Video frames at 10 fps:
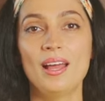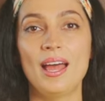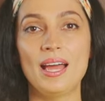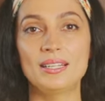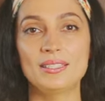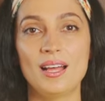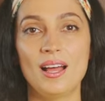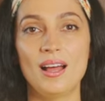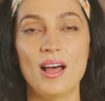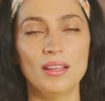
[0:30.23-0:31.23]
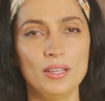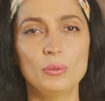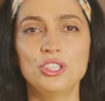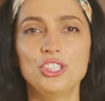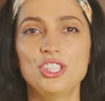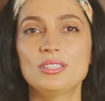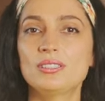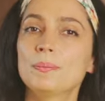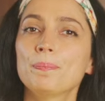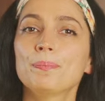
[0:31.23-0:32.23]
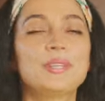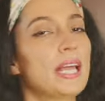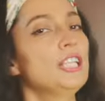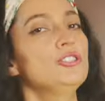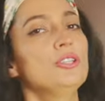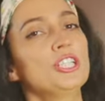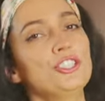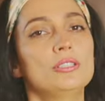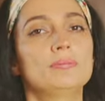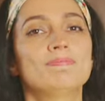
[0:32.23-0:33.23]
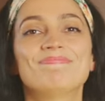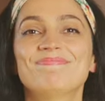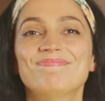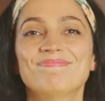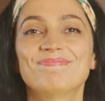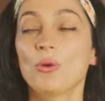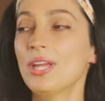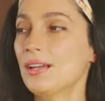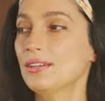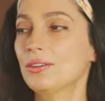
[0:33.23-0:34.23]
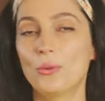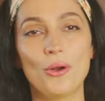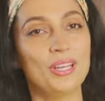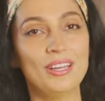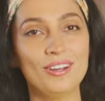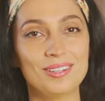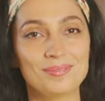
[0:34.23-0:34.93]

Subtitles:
And I think we should just get into the kitchen. Oh yeah, we're already here.